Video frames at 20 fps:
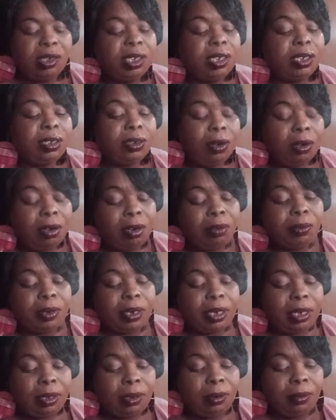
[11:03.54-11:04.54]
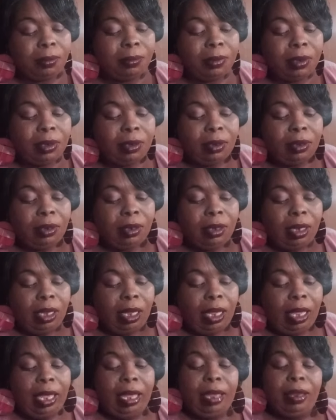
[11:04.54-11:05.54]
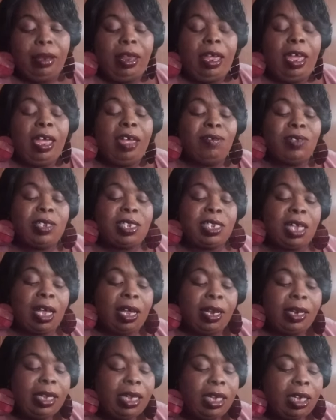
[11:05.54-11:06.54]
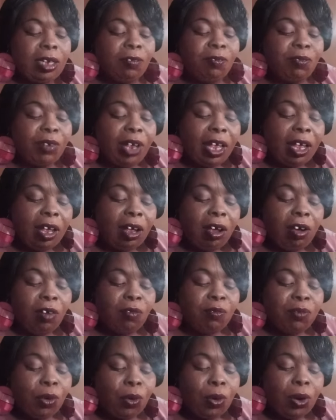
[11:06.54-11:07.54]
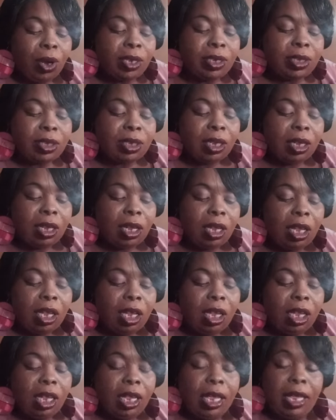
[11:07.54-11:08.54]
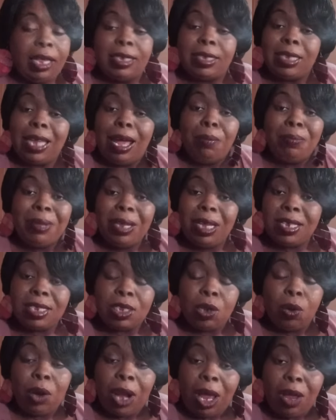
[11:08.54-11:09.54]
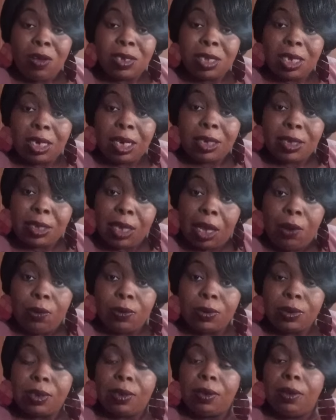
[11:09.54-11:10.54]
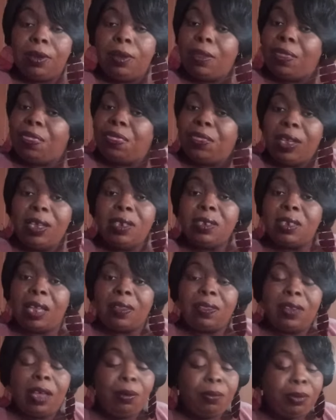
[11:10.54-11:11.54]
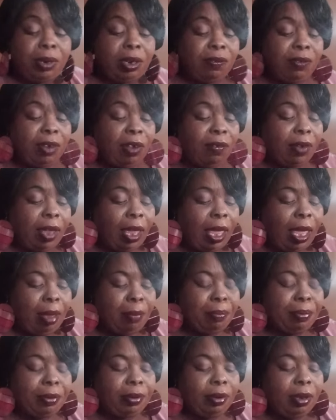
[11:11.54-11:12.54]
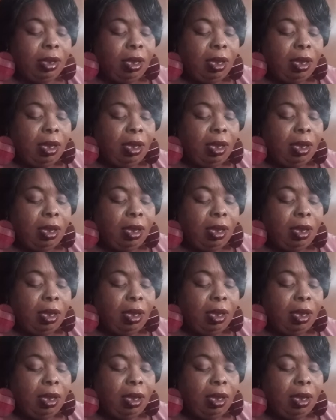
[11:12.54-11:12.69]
She started with him. And if Zanika find her voice and stop being so lost in the sauce, things like that would have never happened.